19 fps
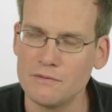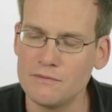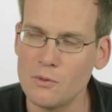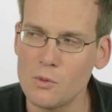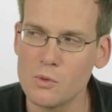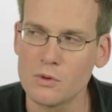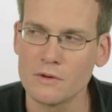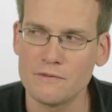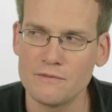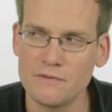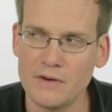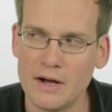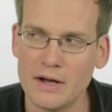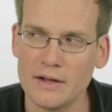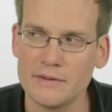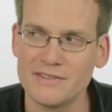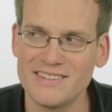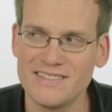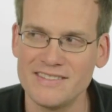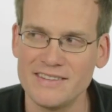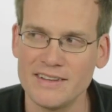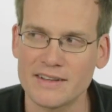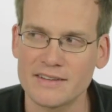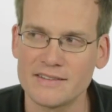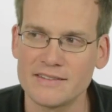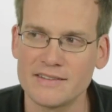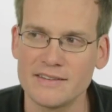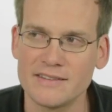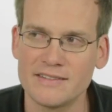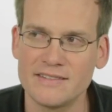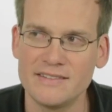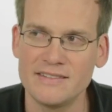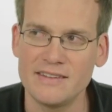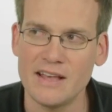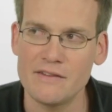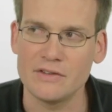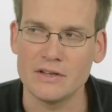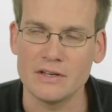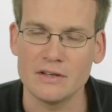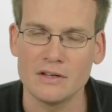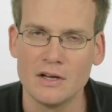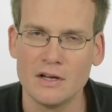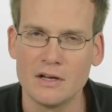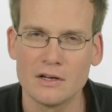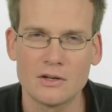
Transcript: 4567.